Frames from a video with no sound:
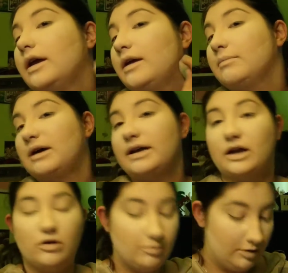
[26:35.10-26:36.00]
it
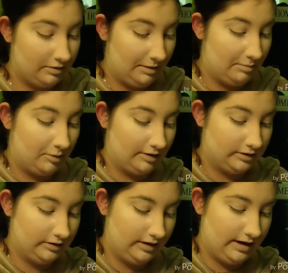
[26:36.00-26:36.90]
might help with my
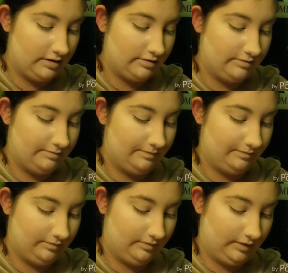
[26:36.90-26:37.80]
bronzer later.
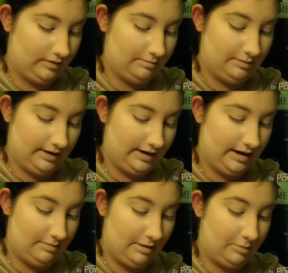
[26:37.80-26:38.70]

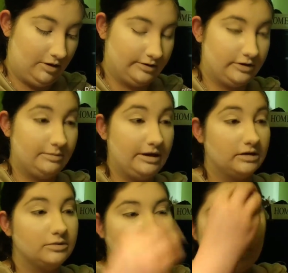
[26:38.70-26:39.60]
Blending out my bronzer
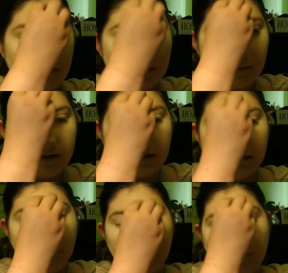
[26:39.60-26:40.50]
because we are going
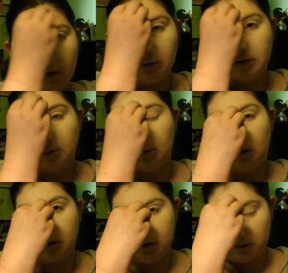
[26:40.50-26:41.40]
a little dark with the
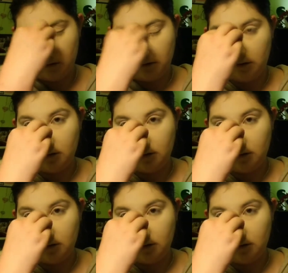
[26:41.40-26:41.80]
bronzer.